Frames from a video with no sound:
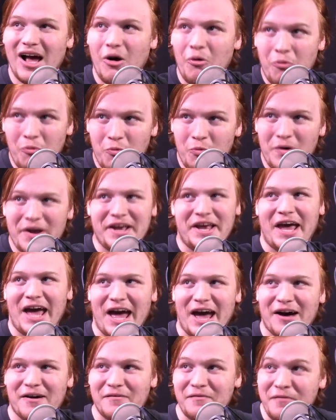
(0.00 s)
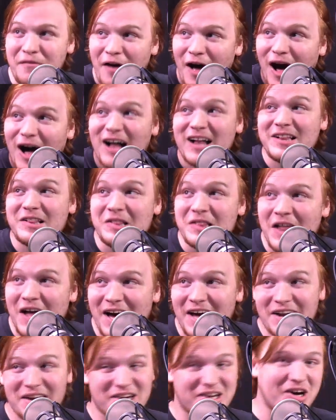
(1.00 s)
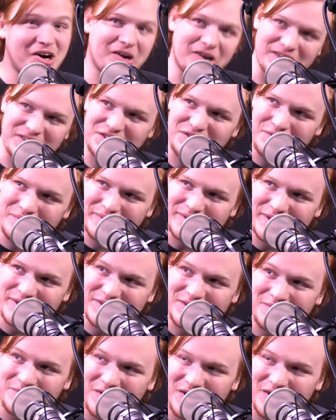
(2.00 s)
We have a lot of cards from Season